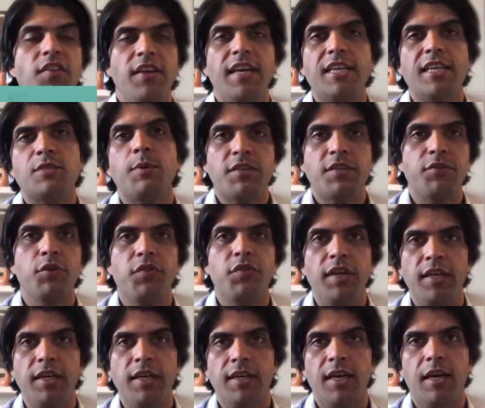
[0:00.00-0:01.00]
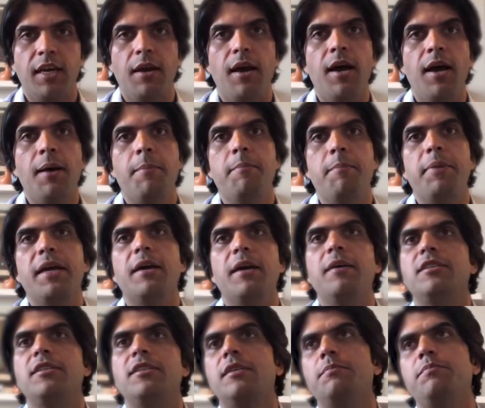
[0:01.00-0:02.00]
I think it's wishful thinking,
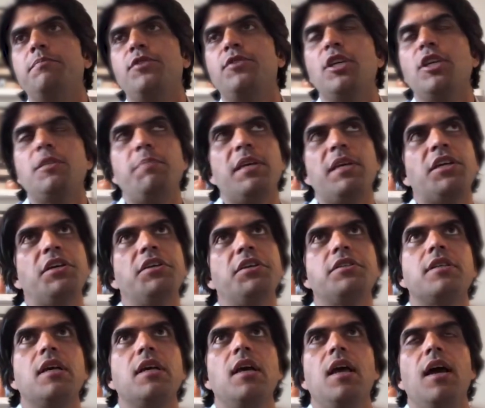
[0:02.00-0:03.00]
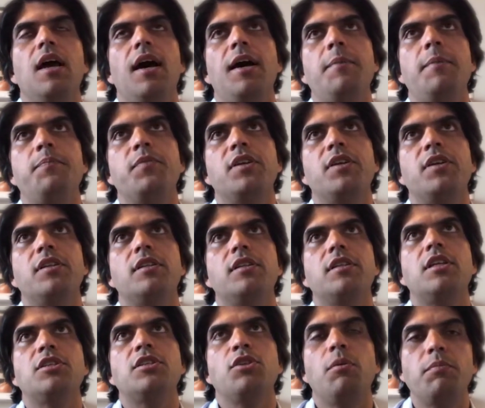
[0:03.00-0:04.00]
but just because
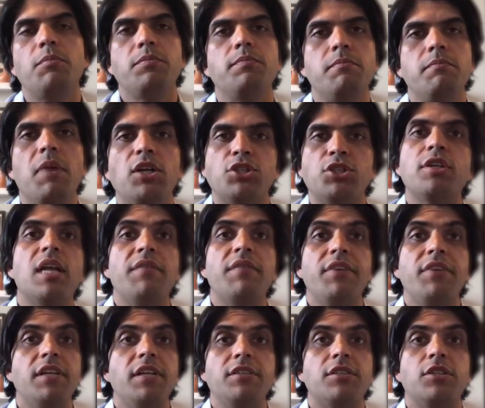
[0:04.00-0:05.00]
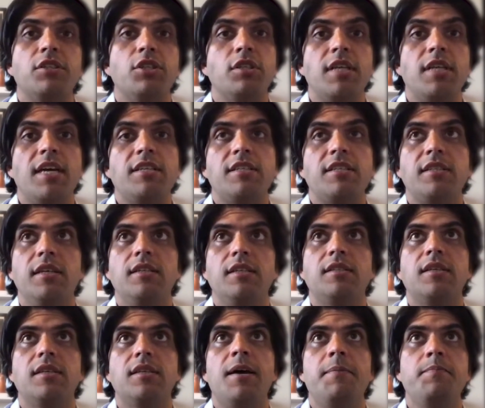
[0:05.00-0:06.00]
there's not much good evidence to suggest
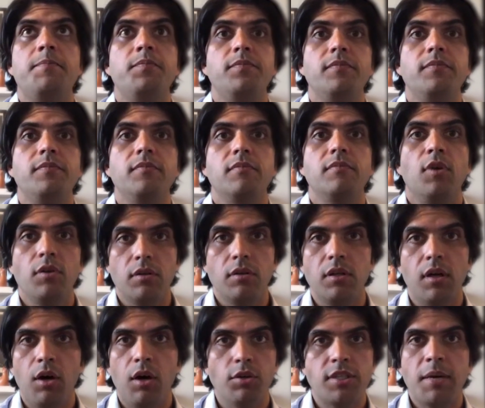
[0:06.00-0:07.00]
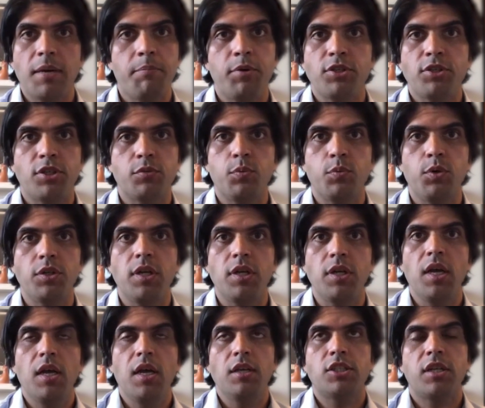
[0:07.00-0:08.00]
that hot temperatures
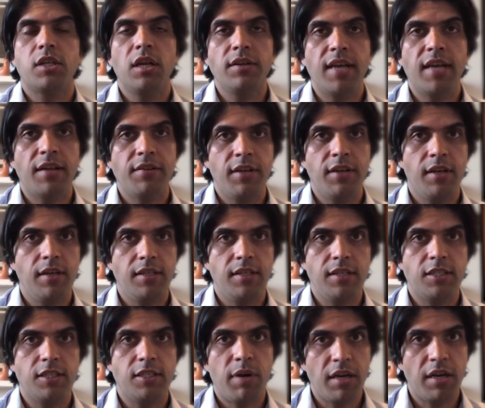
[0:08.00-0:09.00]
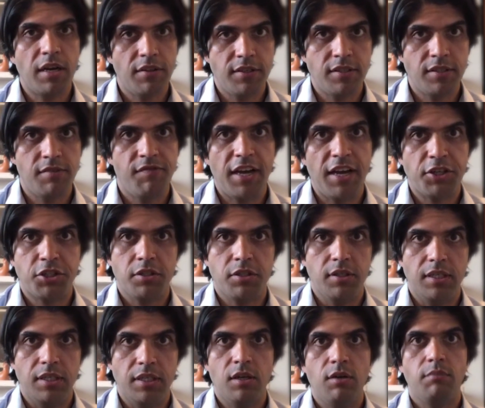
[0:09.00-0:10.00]
would slow down the spread of this
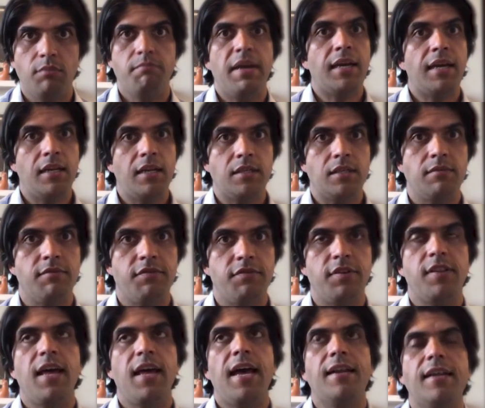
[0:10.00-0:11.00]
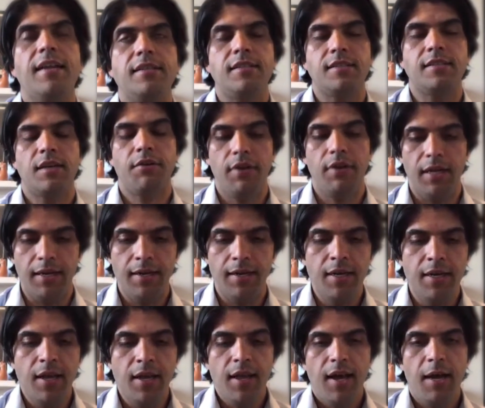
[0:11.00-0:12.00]
infection. There's no mechanism for that
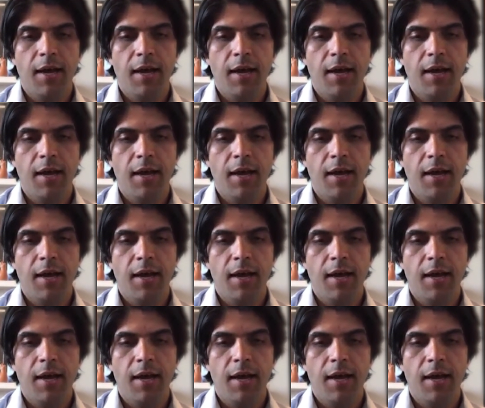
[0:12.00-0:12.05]
necessarily.